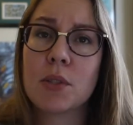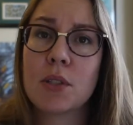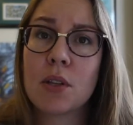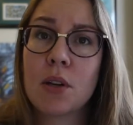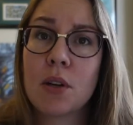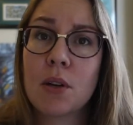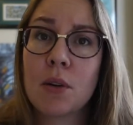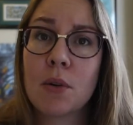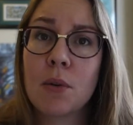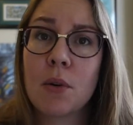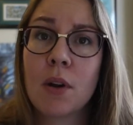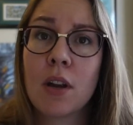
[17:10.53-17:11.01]

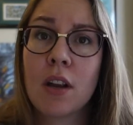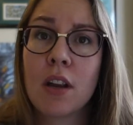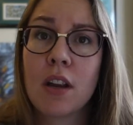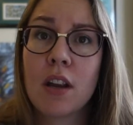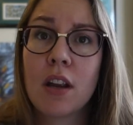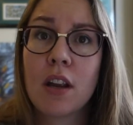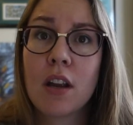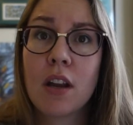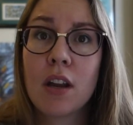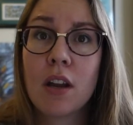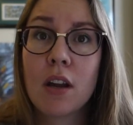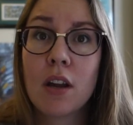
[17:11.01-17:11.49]
So
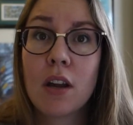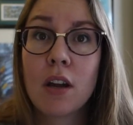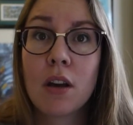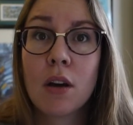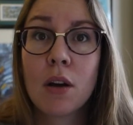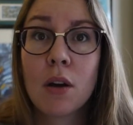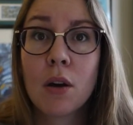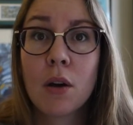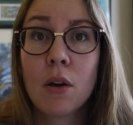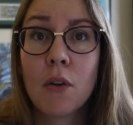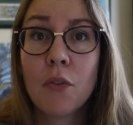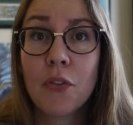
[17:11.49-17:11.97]

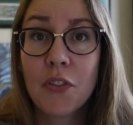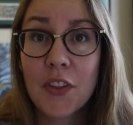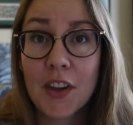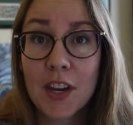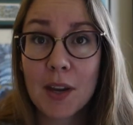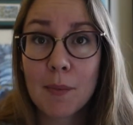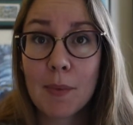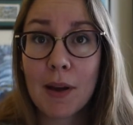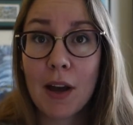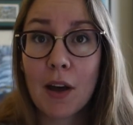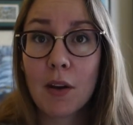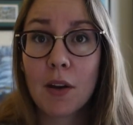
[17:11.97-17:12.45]

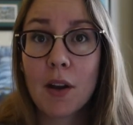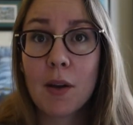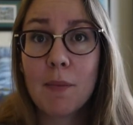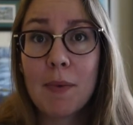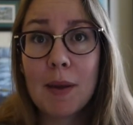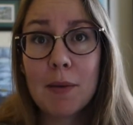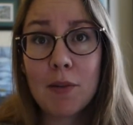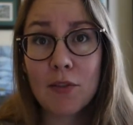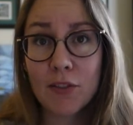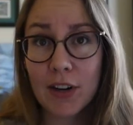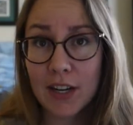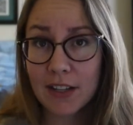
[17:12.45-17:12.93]
think about,
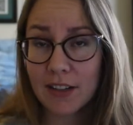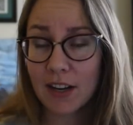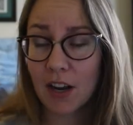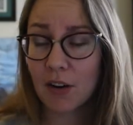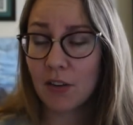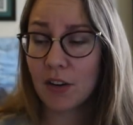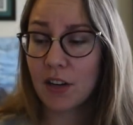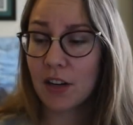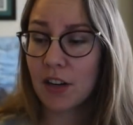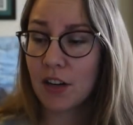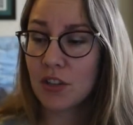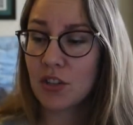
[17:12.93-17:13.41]
maybe write
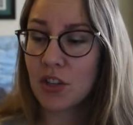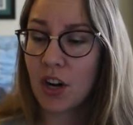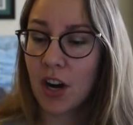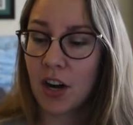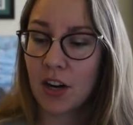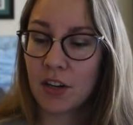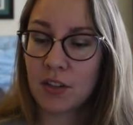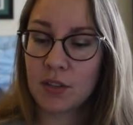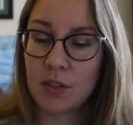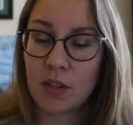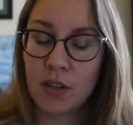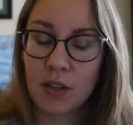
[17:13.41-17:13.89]
down in a
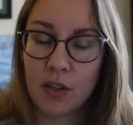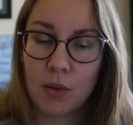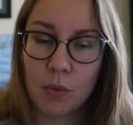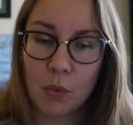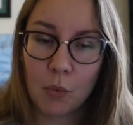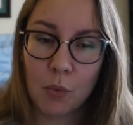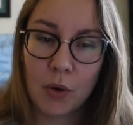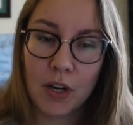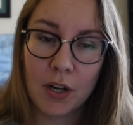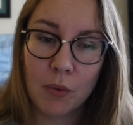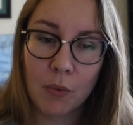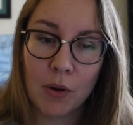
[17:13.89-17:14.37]
chart
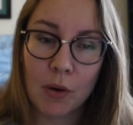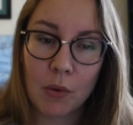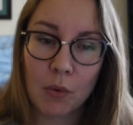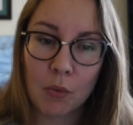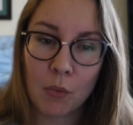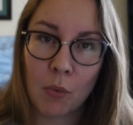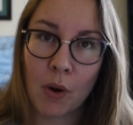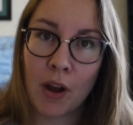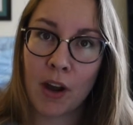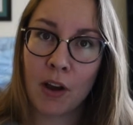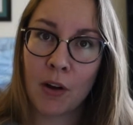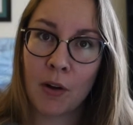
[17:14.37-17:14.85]
what
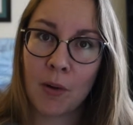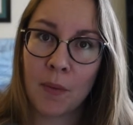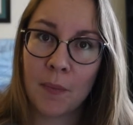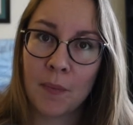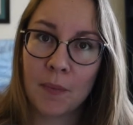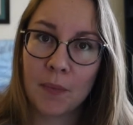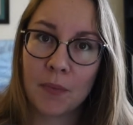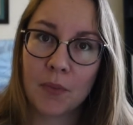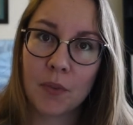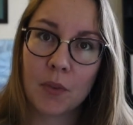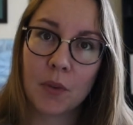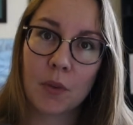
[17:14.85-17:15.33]
went
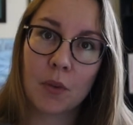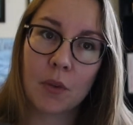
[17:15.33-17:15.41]
well,